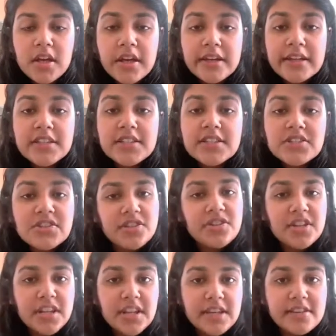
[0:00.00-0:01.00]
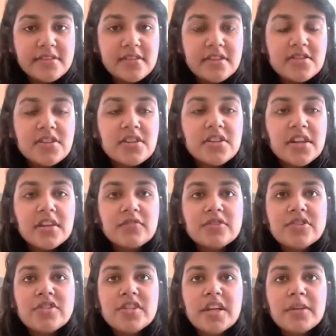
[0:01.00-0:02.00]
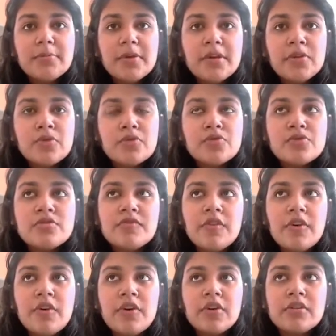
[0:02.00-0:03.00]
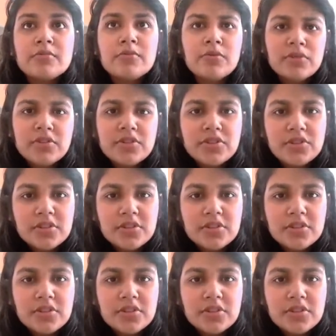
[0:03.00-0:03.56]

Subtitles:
Decision tree is such a thing which can be used for both